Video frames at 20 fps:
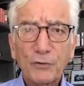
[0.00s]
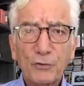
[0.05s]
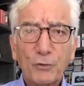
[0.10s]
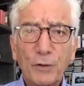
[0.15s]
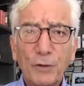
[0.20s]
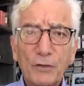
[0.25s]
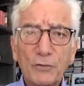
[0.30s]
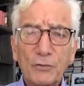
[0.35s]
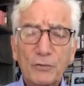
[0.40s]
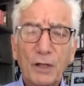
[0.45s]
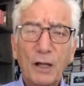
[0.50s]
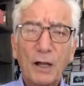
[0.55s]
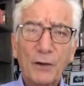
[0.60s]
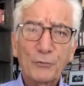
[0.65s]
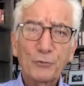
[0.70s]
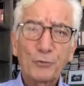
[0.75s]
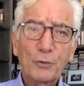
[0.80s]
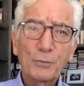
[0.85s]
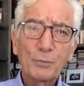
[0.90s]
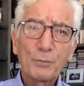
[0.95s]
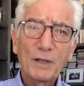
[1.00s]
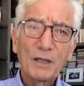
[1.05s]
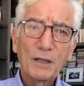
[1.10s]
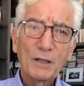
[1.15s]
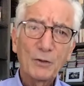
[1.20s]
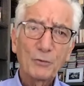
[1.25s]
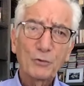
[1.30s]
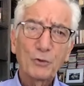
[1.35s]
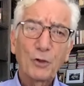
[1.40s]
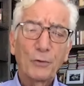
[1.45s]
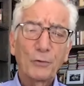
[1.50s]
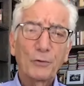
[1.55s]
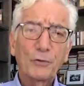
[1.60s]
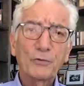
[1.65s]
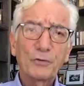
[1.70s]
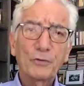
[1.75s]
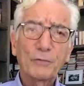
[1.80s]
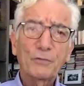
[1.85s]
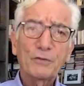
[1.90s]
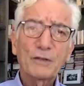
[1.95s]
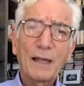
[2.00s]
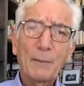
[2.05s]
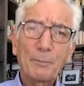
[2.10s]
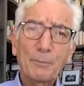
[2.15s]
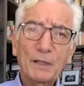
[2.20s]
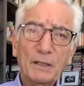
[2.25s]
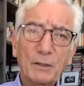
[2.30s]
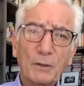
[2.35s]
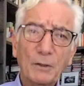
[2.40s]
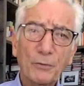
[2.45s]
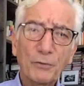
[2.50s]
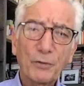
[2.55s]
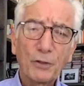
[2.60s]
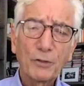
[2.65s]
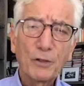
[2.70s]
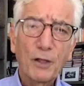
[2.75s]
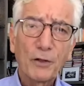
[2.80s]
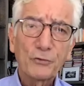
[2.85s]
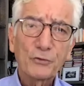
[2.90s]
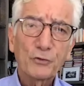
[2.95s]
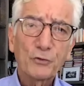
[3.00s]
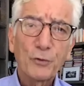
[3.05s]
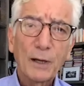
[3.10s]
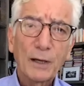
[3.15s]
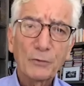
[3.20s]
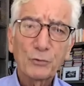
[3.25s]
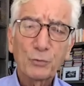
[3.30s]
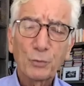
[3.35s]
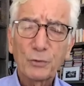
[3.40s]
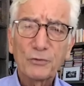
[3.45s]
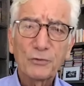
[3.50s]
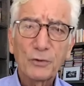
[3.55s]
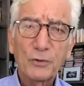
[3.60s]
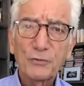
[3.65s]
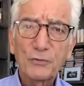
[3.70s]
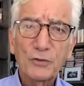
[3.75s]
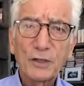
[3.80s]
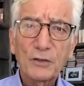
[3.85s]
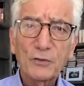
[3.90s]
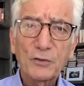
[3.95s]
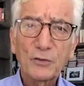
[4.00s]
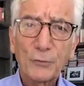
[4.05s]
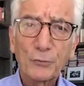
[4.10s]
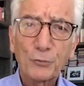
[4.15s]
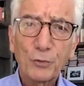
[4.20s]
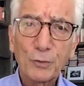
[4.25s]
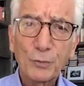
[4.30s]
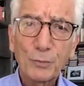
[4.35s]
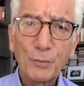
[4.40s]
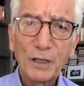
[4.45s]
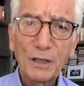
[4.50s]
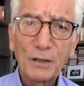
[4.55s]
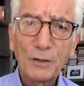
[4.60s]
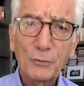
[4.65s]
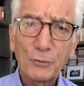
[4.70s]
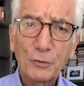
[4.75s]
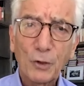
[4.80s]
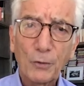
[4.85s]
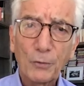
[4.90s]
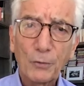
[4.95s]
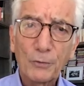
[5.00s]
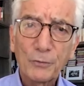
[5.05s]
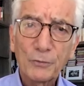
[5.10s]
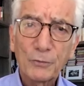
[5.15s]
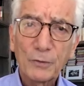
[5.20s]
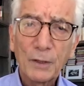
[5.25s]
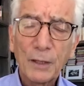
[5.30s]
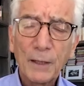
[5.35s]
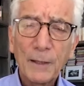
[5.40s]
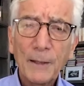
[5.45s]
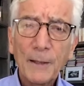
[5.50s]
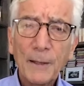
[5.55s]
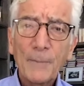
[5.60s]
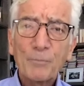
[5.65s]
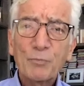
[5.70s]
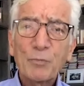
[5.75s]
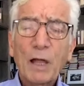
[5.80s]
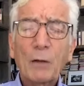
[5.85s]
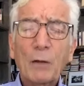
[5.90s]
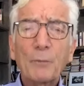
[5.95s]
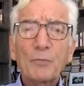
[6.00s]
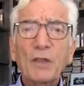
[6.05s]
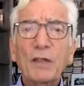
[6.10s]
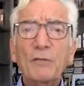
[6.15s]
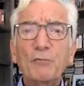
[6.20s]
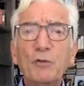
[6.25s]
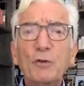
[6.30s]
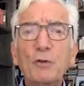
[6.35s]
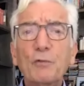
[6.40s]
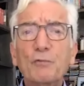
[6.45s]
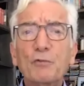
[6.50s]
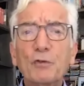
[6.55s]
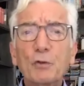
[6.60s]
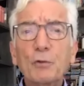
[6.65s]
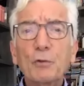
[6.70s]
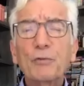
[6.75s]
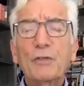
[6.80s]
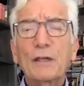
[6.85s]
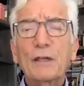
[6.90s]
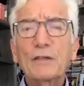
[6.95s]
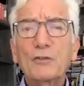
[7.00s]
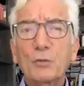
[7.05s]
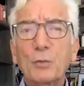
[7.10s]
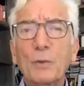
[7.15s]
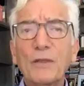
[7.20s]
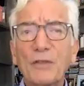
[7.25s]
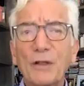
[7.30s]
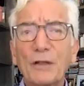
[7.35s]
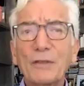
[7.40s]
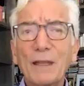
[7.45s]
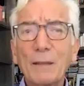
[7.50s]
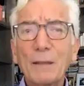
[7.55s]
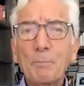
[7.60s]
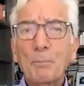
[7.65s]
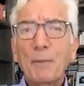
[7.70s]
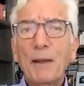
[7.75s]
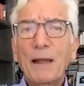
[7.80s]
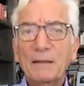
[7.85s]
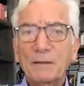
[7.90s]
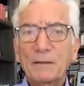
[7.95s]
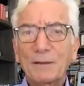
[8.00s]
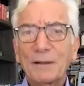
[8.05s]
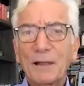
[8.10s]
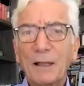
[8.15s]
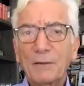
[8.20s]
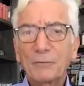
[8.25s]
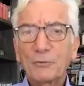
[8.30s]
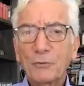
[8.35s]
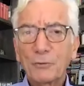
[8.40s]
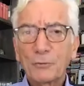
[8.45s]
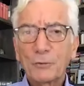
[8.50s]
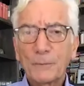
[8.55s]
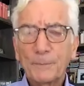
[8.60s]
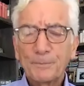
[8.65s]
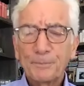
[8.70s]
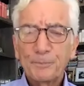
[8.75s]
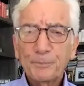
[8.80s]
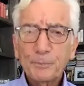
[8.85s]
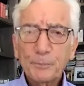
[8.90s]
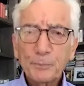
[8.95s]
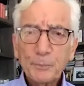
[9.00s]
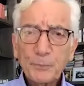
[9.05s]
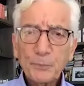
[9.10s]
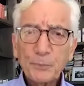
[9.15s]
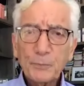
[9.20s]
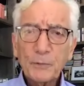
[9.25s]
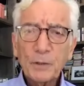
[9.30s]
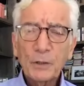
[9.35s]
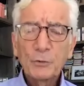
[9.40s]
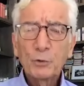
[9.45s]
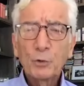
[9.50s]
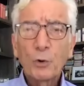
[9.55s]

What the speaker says: raised $100 million of capital. The last round was at $600 million. Now, if you view things with an impact lens, you